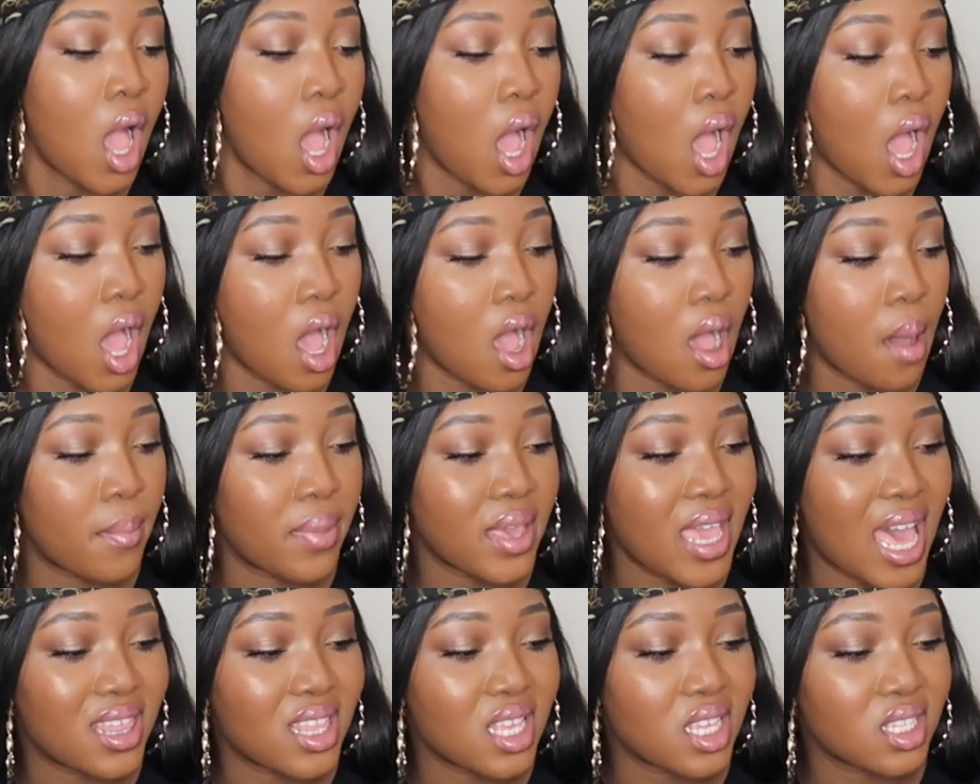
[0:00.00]
But
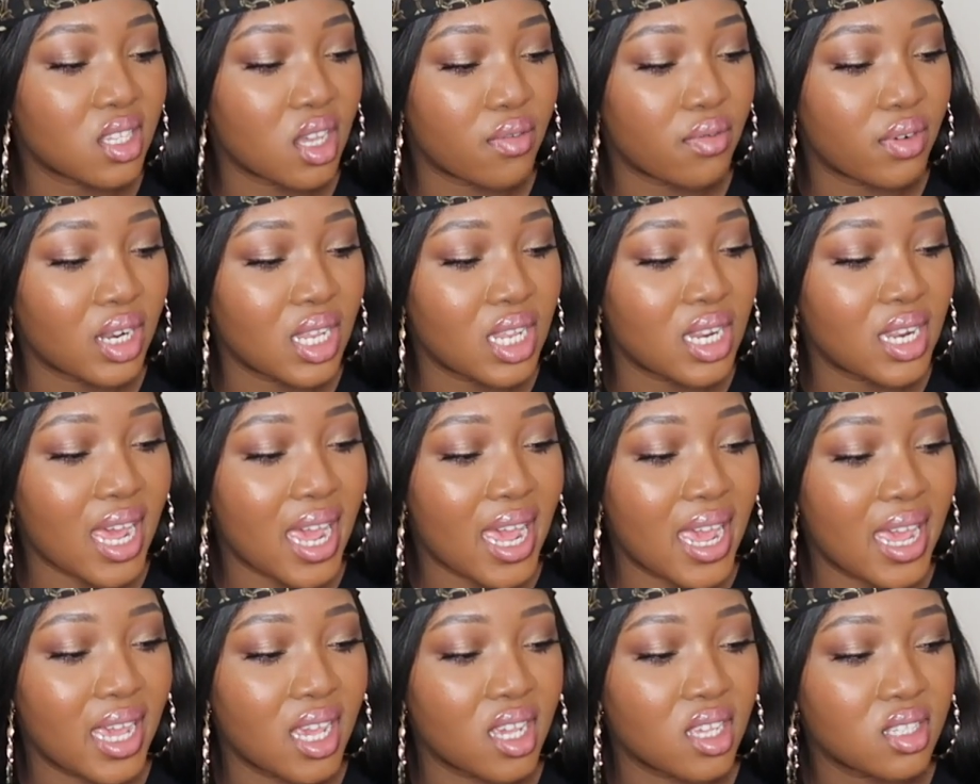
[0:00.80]
yeah, these are really
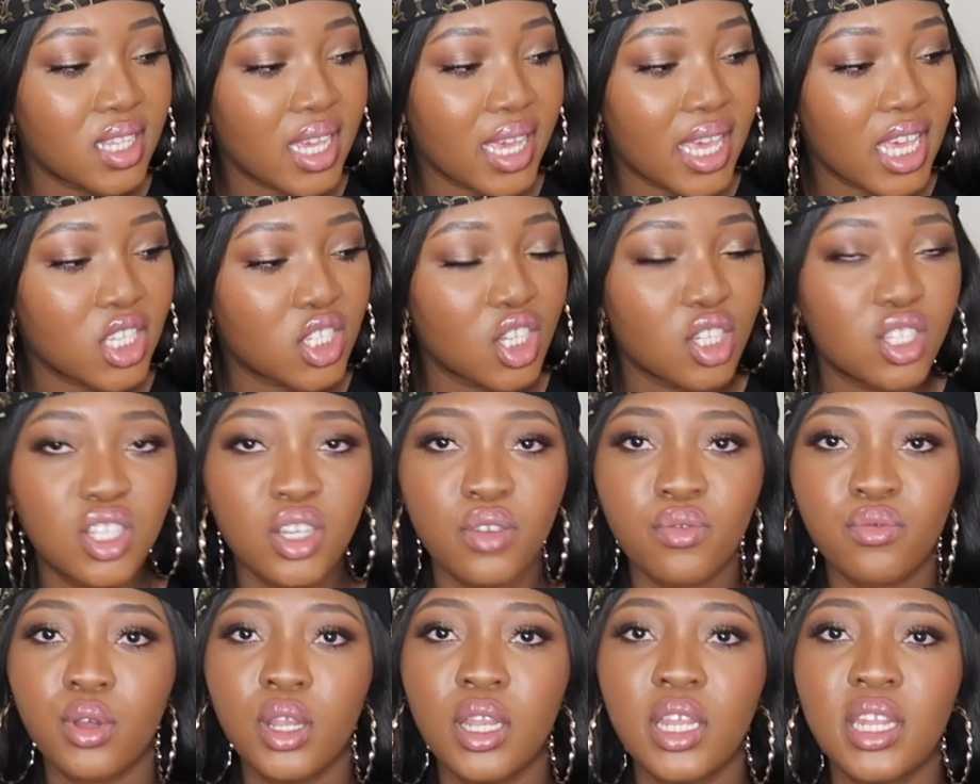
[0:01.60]
nice. Like, it's just
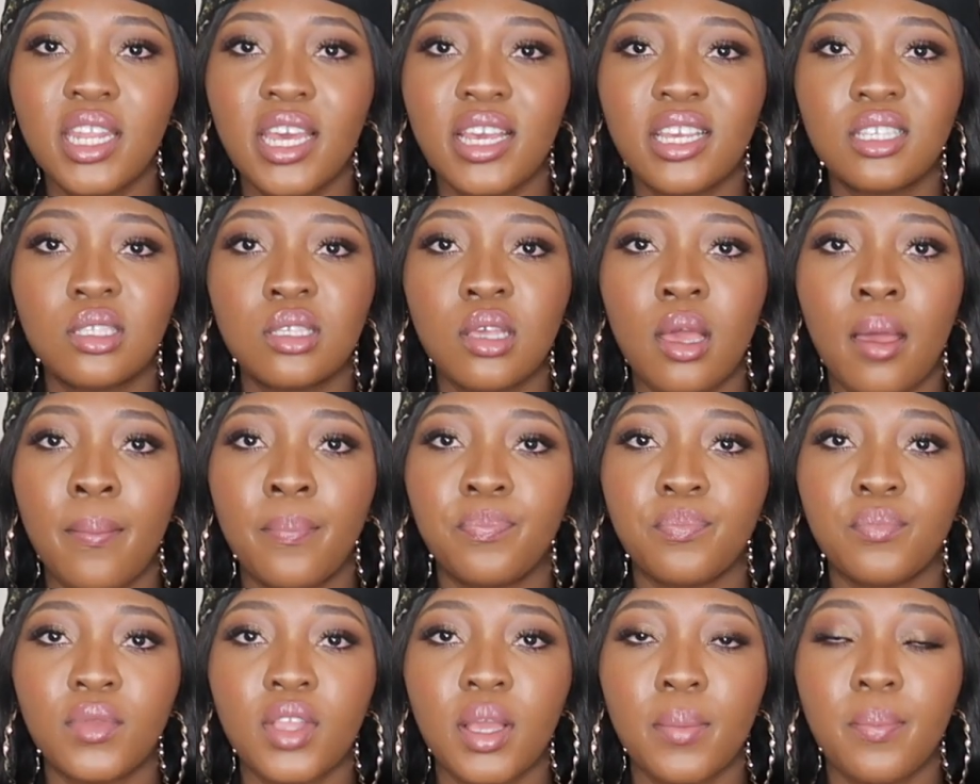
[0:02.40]
a really nice
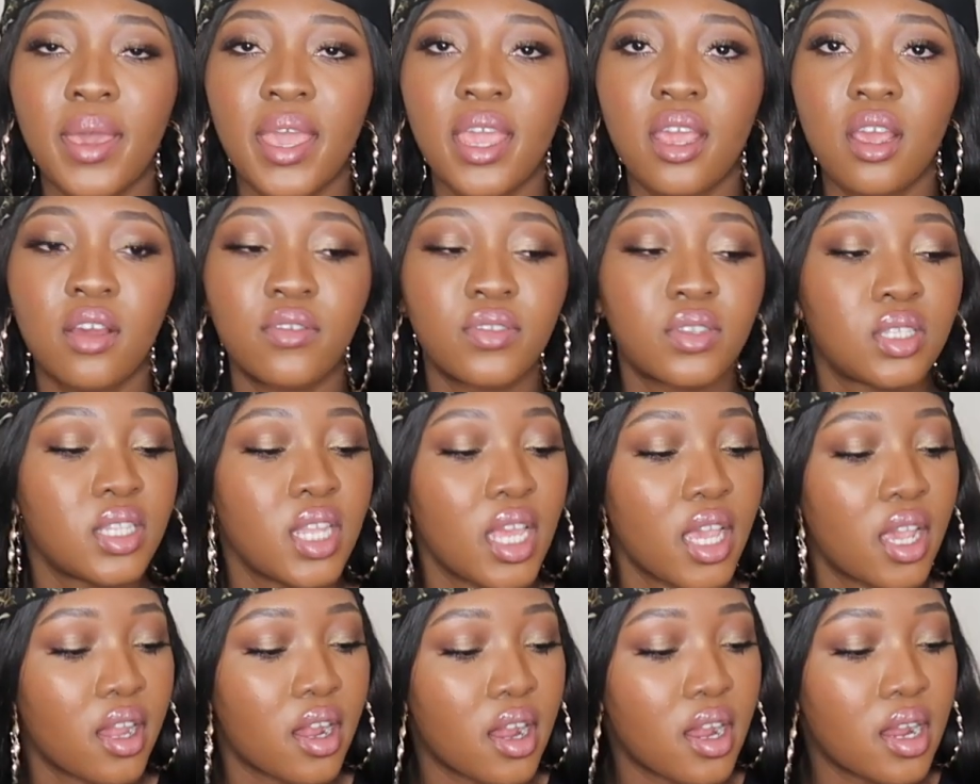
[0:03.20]
pair of
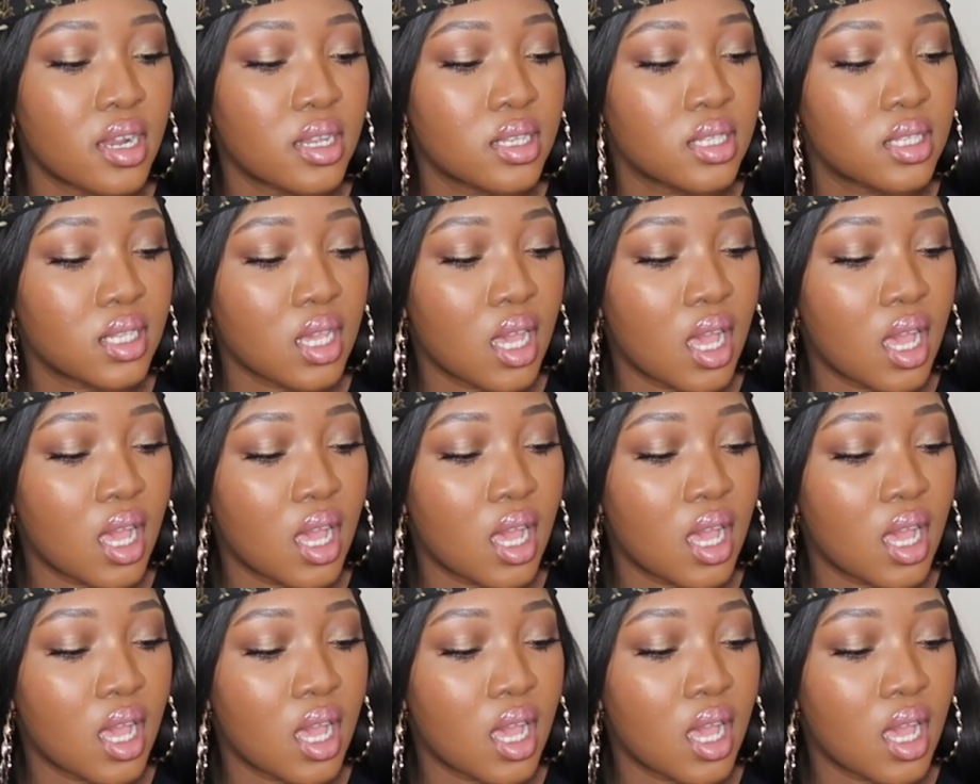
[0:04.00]
sneakers.